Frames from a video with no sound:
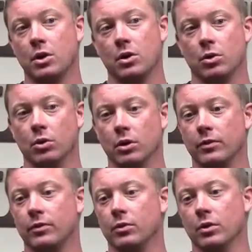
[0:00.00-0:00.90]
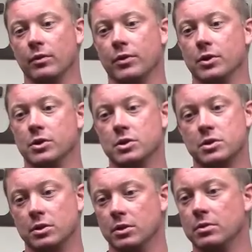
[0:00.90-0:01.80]
or if they're just
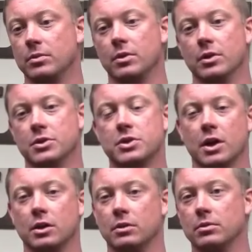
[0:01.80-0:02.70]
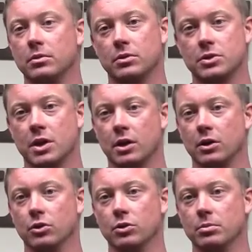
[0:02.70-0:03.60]
in the second
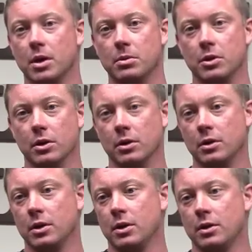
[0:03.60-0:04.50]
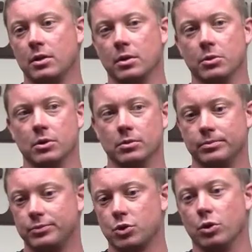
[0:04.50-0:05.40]
group, maybe they're number
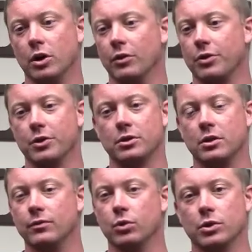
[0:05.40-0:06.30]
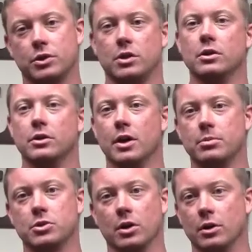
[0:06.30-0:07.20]
12, 13, 14 in the depth
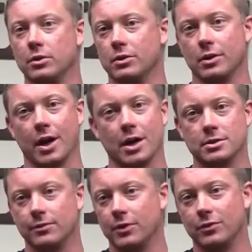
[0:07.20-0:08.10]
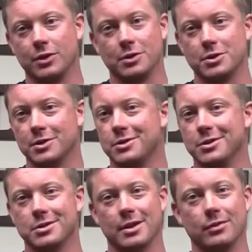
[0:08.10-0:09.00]
chart. The guys at 15,
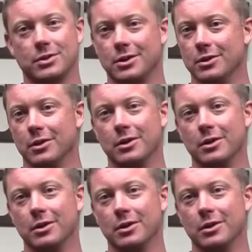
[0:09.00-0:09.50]
16, 17